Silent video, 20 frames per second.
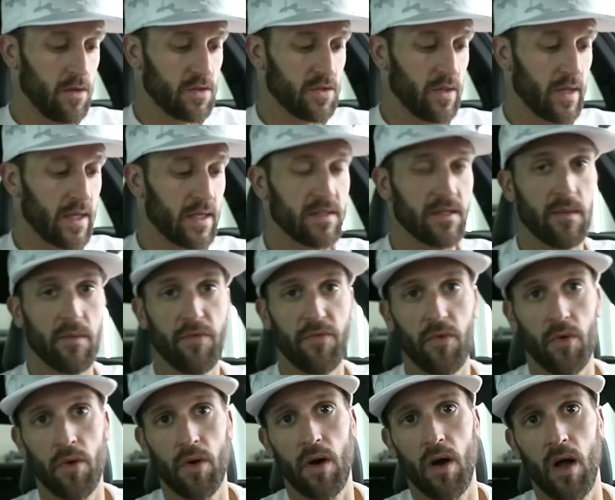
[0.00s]
So like I said
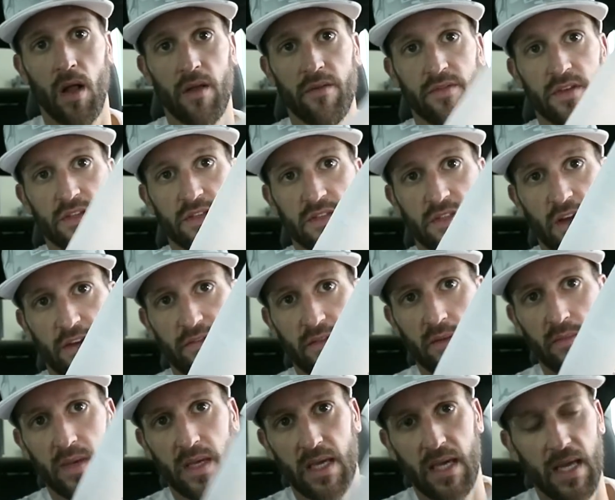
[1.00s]
before, all of this stuff
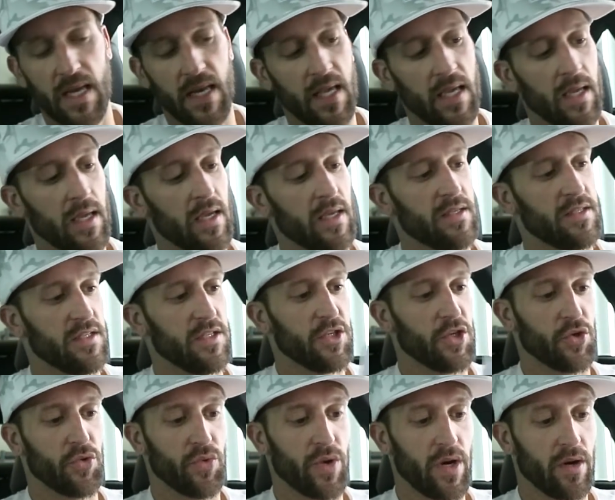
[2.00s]
in the beginning is in
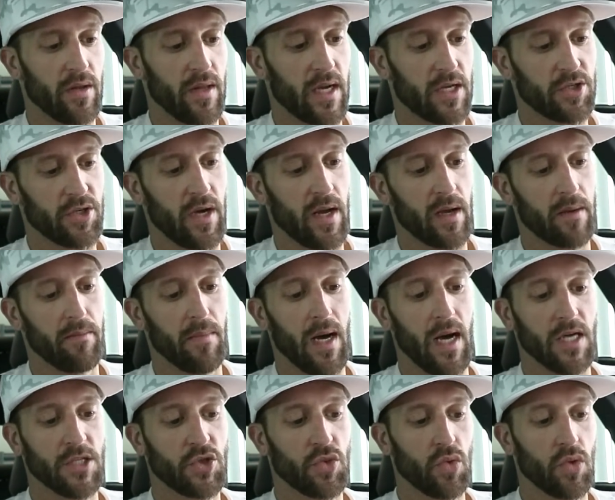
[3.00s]
your rear electronic
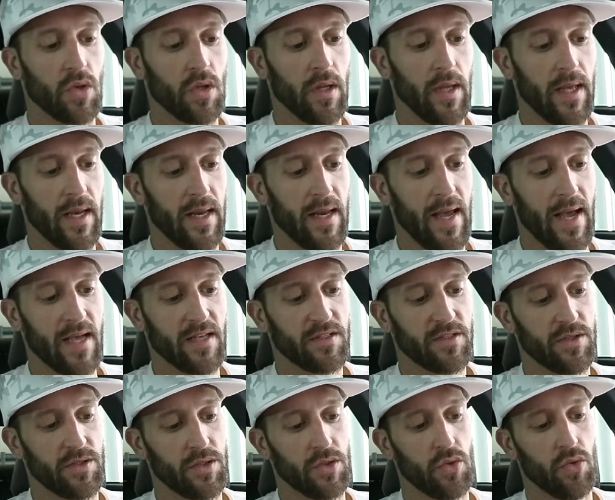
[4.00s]
module and it
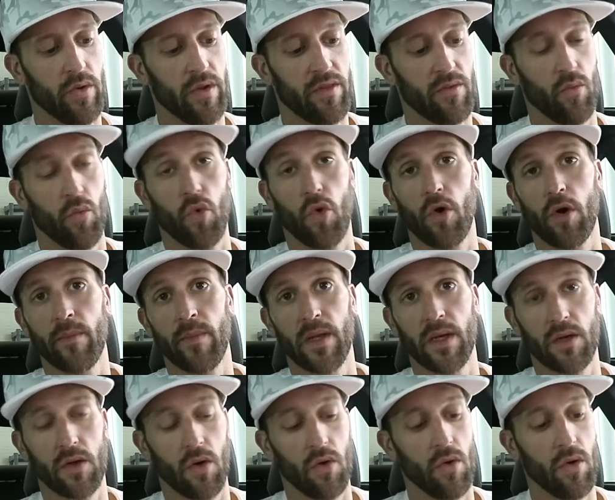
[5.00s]
has to do with warm
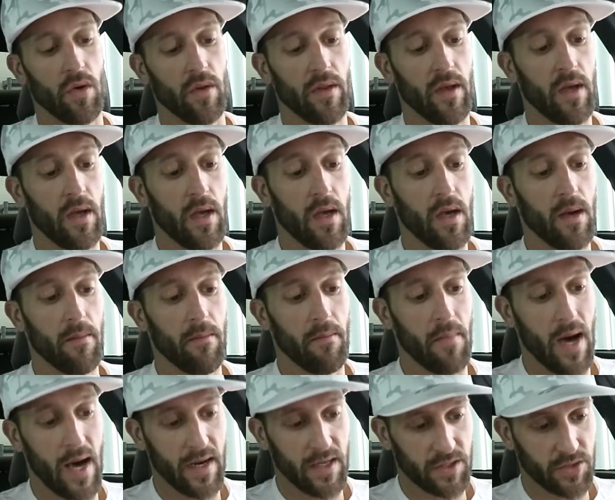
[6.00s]
and cold
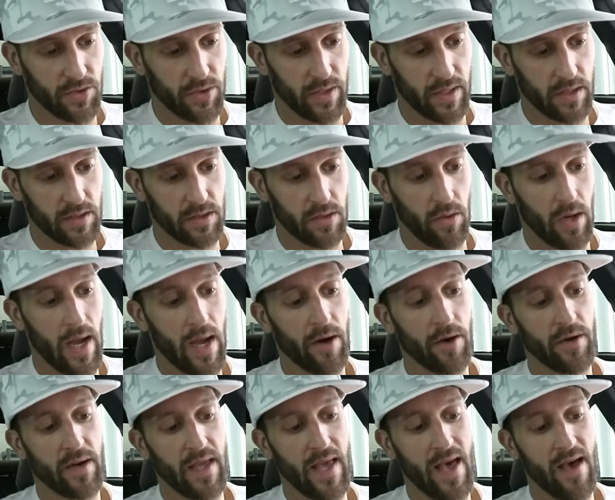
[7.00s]
monitoring. So I
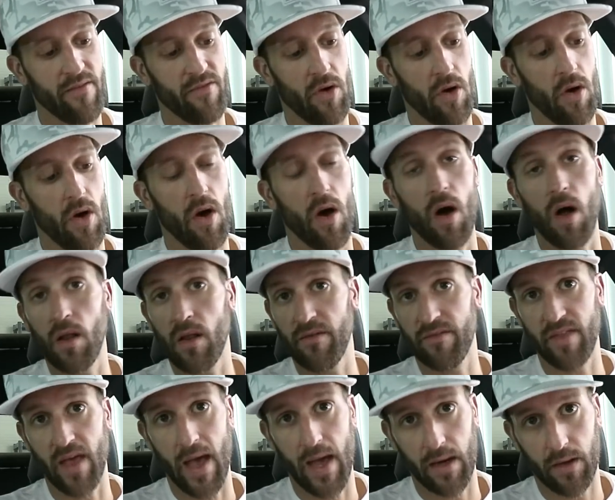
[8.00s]
already have all
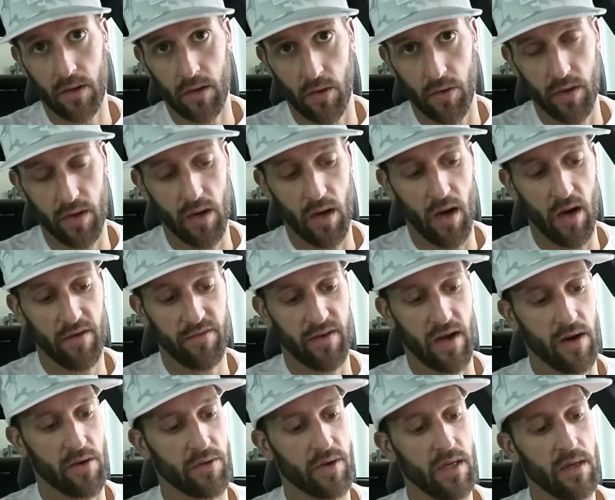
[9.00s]
of that coded off.
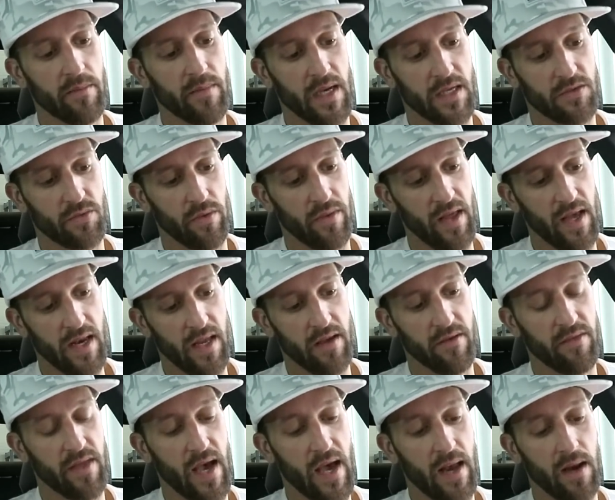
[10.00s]
I don't need to mess with any
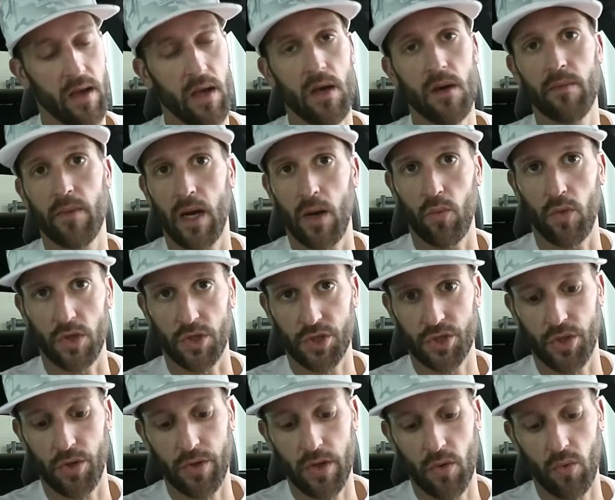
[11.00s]
of that, but I will
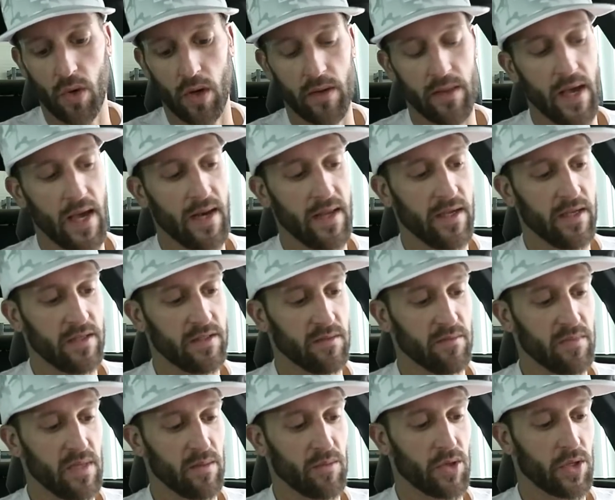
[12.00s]
show you where that is
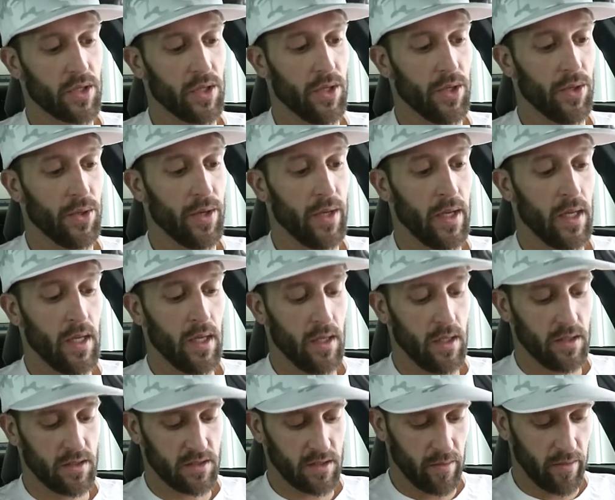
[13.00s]
in Bimmercode.
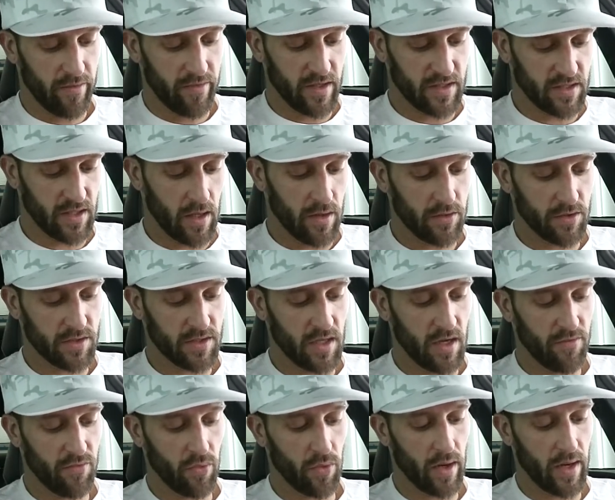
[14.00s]
Some of this other
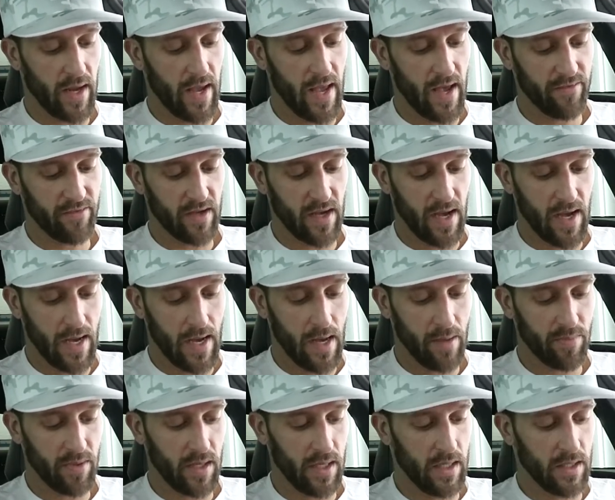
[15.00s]
stuff, we're gonna have to
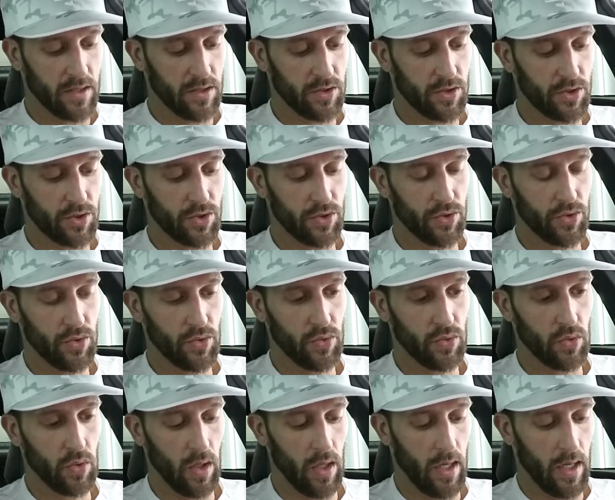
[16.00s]
hop
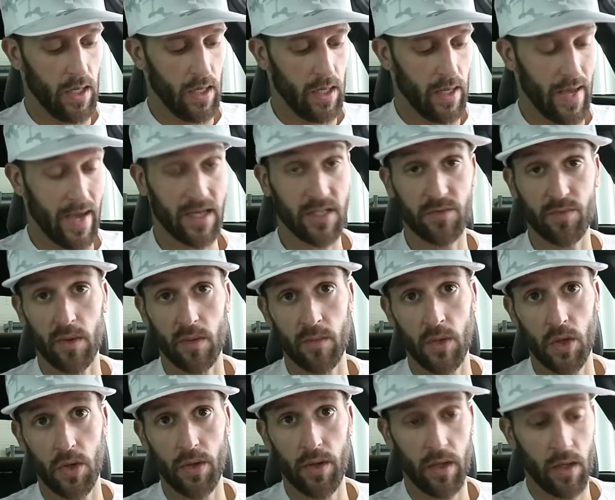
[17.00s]
into uh, expert
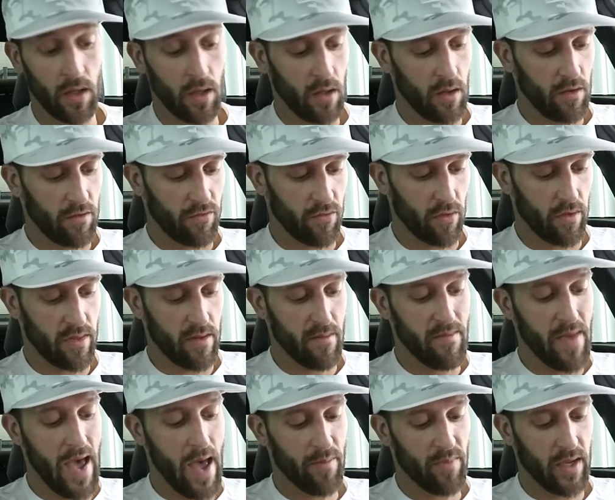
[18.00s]
mode for the
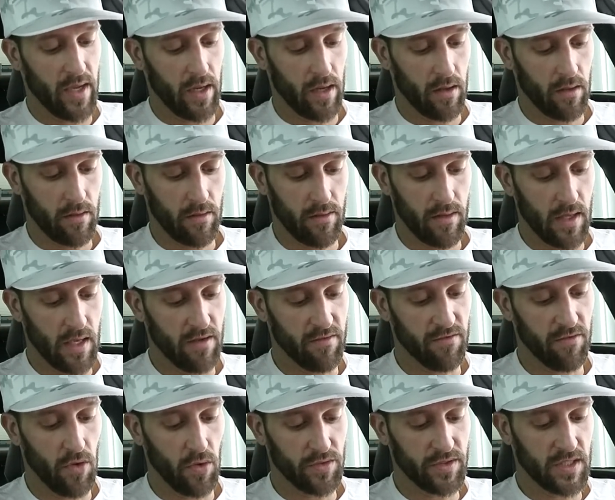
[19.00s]
mapping. The
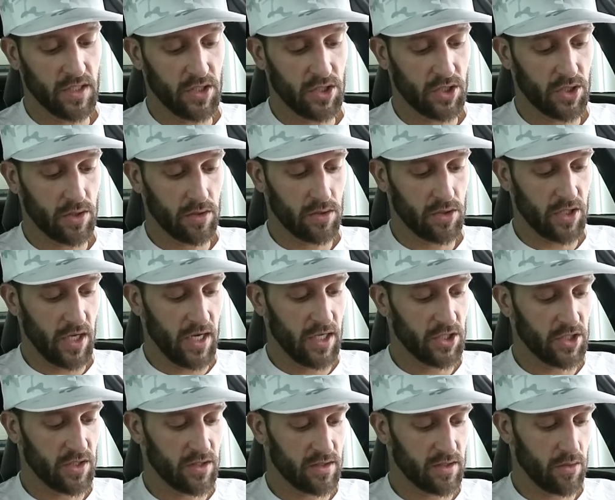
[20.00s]
voltage
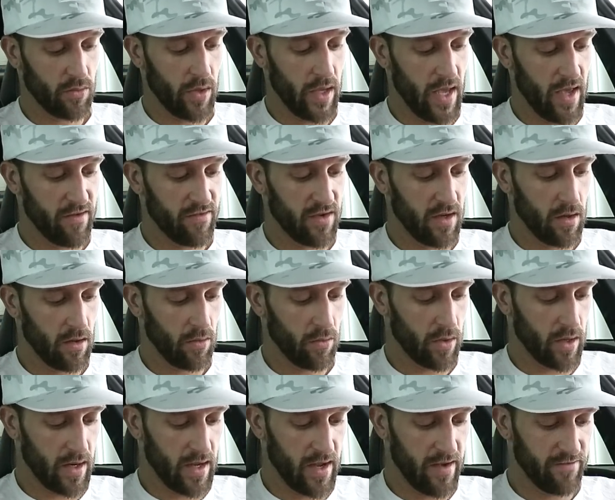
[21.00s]
changes that we have here,
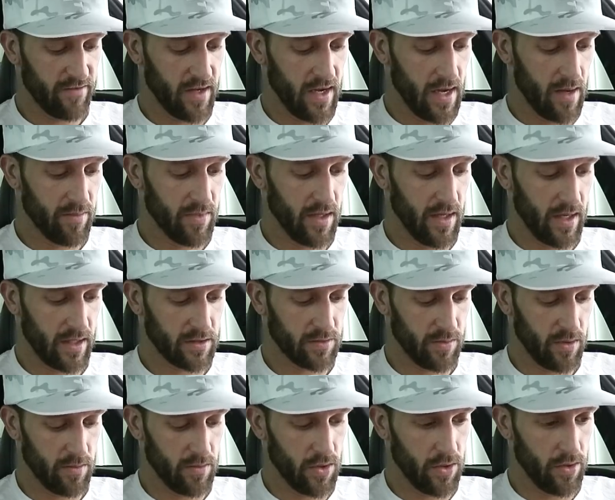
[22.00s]
we're gonna have to hop into
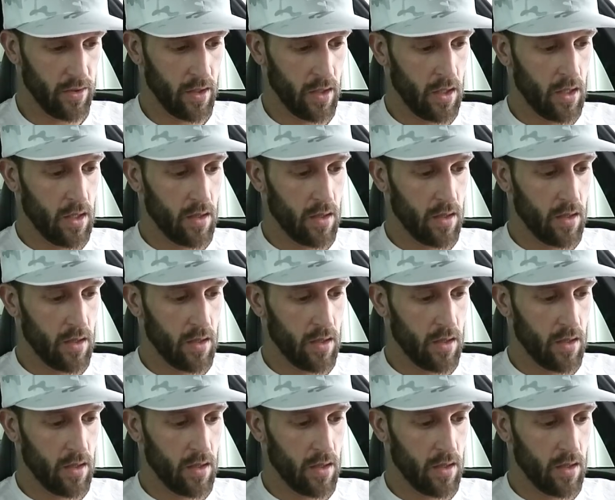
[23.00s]
expert mode.